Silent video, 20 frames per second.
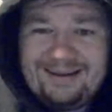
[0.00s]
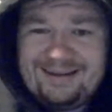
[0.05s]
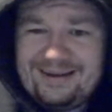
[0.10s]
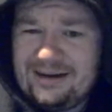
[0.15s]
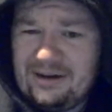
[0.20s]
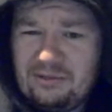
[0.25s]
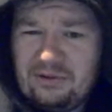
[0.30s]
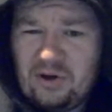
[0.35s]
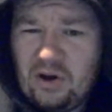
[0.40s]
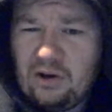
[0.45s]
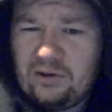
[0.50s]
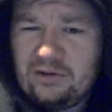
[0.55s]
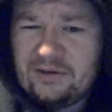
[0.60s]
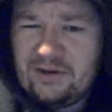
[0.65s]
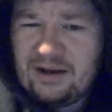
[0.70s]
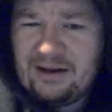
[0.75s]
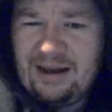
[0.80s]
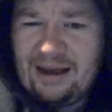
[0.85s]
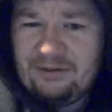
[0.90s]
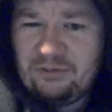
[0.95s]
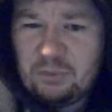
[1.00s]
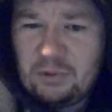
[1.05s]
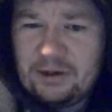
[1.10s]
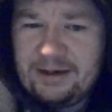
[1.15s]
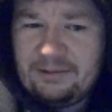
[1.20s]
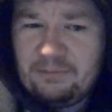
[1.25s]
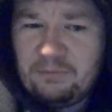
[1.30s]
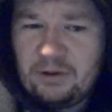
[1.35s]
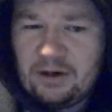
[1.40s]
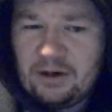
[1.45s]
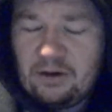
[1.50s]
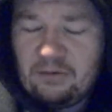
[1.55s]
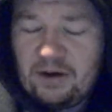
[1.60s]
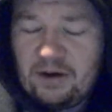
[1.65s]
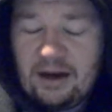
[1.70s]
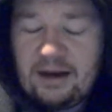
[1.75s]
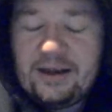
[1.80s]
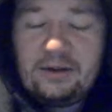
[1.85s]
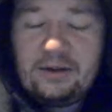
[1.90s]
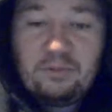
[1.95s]
did go on a holiday last week. We know
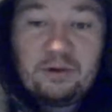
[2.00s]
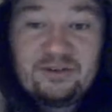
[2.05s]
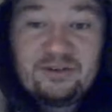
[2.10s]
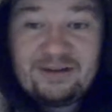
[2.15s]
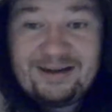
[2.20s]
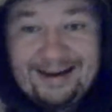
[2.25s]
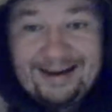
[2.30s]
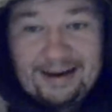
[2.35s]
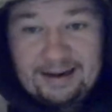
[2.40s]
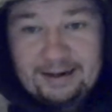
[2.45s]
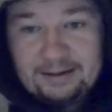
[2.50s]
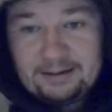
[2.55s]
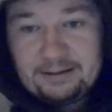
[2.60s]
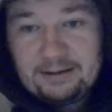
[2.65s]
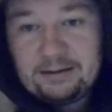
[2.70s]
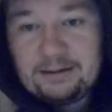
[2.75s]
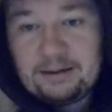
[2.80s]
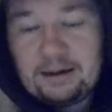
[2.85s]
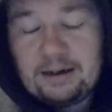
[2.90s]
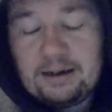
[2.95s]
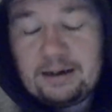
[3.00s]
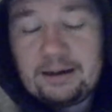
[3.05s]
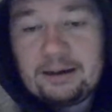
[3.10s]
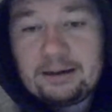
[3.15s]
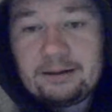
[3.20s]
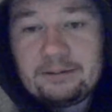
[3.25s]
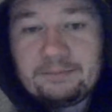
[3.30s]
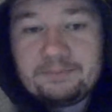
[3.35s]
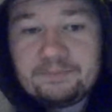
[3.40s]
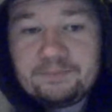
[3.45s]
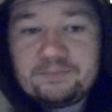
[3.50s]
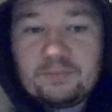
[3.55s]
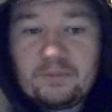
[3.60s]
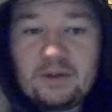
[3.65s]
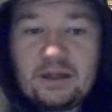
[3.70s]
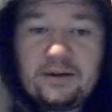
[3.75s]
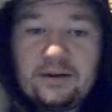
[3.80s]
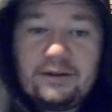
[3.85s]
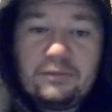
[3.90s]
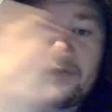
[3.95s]
that. He wasn't in
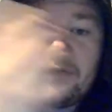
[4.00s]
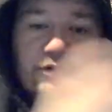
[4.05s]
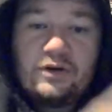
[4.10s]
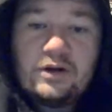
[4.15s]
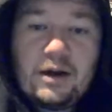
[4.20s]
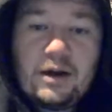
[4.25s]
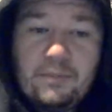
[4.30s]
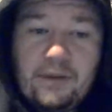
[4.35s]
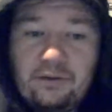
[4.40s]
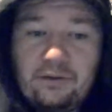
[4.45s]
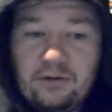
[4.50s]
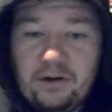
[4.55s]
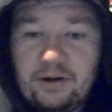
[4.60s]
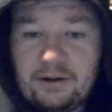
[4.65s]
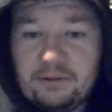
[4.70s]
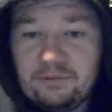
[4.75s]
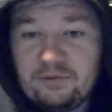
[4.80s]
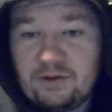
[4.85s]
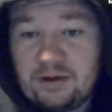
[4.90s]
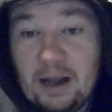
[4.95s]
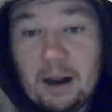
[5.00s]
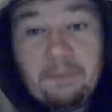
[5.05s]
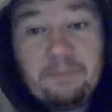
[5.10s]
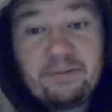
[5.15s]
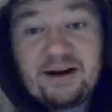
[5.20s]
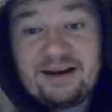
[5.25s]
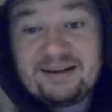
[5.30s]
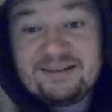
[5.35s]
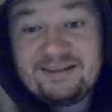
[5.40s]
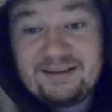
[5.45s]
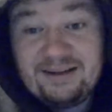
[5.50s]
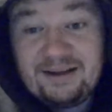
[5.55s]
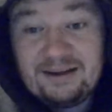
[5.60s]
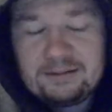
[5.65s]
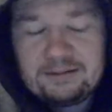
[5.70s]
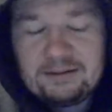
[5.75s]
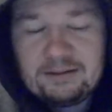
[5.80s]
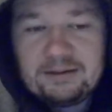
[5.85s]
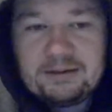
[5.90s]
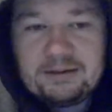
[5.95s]
America. He was in
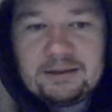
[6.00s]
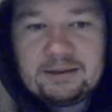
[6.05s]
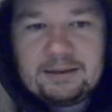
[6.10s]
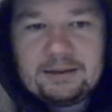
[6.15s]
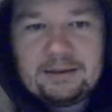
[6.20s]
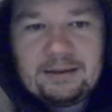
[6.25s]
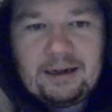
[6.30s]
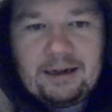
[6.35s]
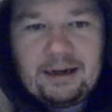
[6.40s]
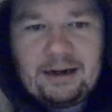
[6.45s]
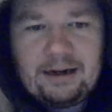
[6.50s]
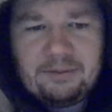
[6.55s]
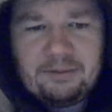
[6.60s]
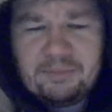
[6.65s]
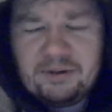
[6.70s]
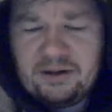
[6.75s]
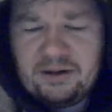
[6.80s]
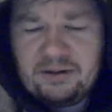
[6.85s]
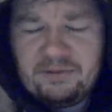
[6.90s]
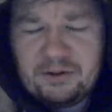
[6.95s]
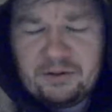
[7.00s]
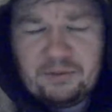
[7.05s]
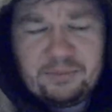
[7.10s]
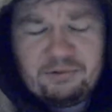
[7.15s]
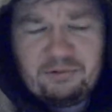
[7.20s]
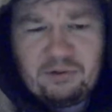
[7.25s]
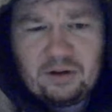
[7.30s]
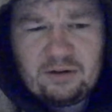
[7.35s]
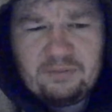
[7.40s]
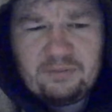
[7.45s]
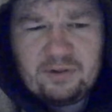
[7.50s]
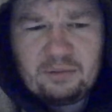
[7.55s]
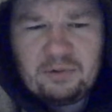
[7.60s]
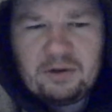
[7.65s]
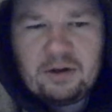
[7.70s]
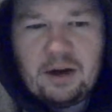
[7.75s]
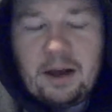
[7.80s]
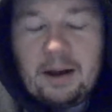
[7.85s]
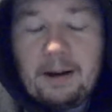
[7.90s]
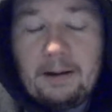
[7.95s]
Brazil, I believe. I could be wrong on that one.
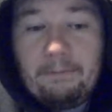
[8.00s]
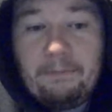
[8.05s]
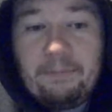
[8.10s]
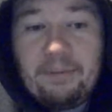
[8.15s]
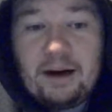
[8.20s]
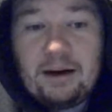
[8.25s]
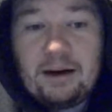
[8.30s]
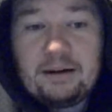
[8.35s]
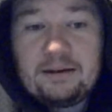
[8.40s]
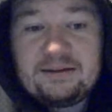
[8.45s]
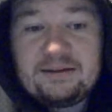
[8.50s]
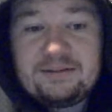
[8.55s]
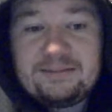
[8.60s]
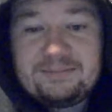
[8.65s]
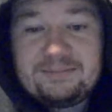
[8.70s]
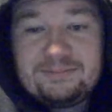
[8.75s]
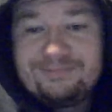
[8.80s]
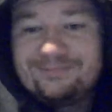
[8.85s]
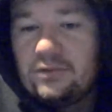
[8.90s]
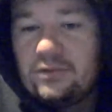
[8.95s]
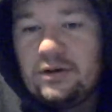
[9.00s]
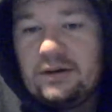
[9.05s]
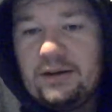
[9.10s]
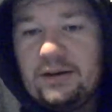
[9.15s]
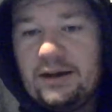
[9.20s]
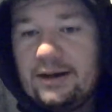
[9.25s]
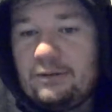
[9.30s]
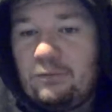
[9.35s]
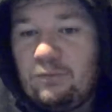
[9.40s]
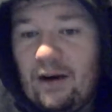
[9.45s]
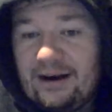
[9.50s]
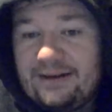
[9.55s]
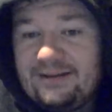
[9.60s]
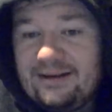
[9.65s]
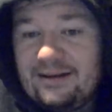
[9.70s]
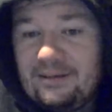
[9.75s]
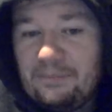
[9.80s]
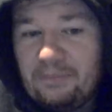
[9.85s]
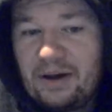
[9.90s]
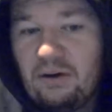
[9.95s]
But why
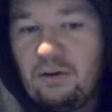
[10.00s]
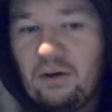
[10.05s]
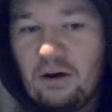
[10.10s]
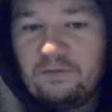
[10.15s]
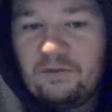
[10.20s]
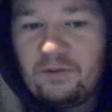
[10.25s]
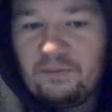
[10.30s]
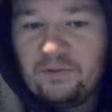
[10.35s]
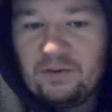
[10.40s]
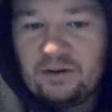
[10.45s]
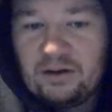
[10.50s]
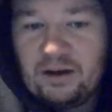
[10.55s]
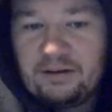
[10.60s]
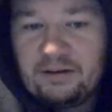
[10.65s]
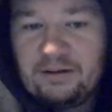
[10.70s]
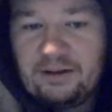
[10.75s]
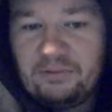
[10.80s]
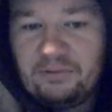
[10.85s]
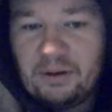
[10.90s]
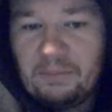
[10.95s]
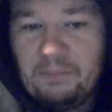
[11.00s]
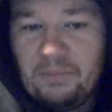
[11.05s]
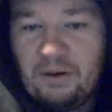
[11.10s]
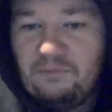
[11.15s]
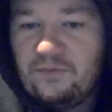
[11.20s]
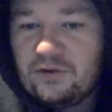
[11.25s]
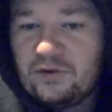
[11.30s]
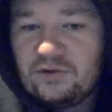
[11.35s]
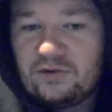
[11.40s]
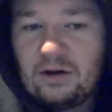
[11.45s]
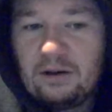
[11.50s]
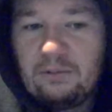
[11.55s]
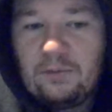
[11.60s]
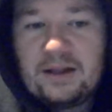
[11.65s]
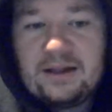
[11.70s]
take the belt off him for like nearly a month or so?